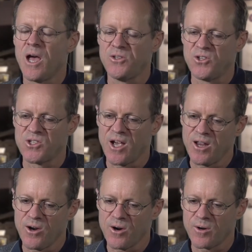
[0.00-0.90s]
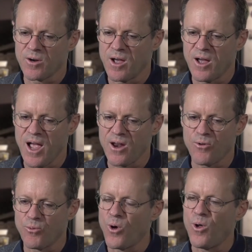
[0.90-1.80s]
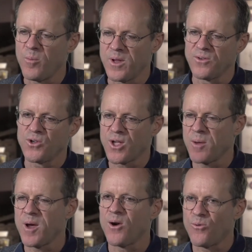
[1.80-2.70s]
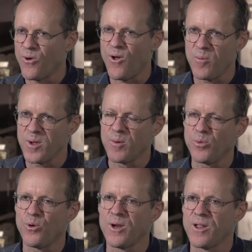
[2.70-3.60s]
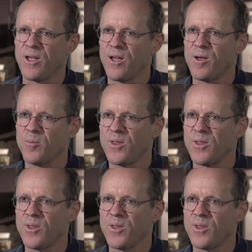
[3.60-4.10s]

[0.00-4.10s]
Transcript: designer out of ROLM, and took him out of ROLM and employed him.